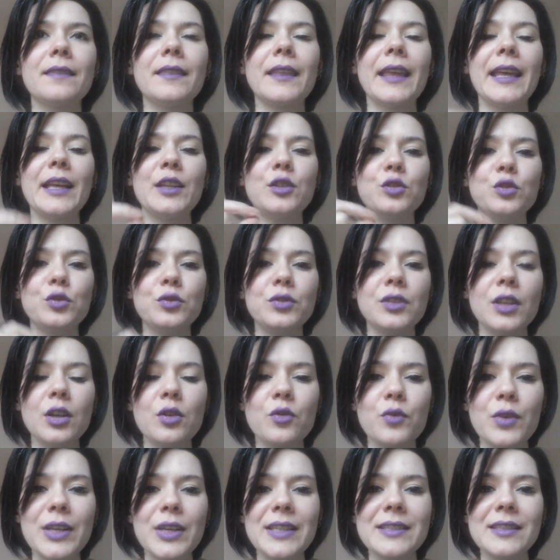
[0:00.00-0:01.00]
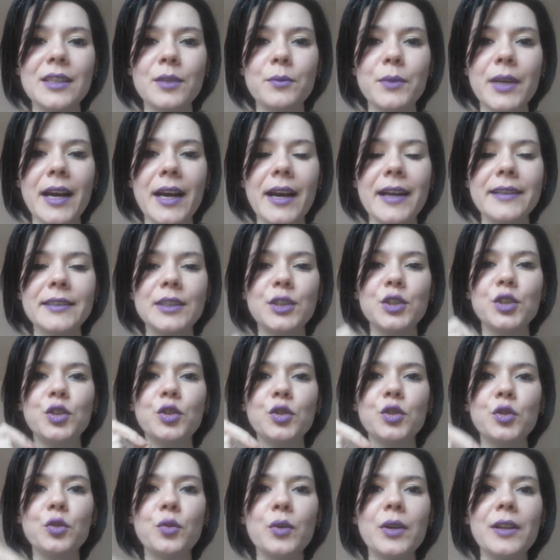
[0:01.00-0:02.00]
into the reason behind it.
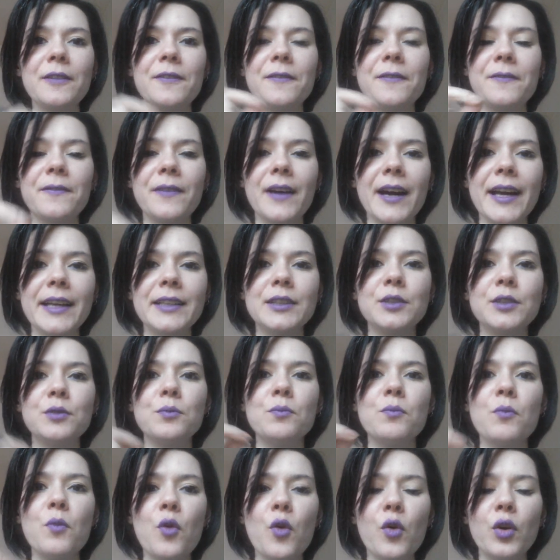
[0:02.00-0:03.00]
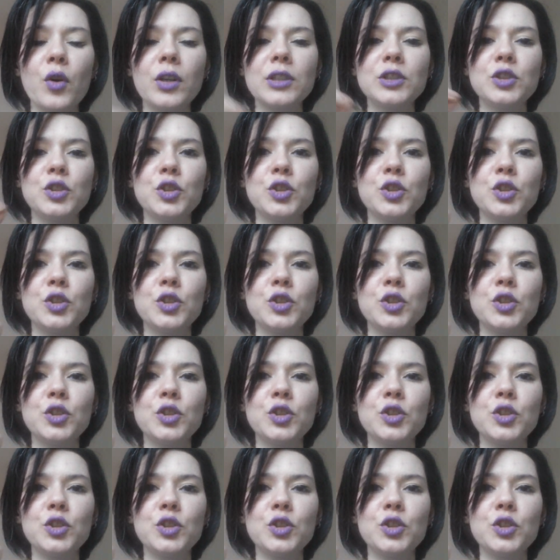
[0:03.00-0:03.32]
You will find more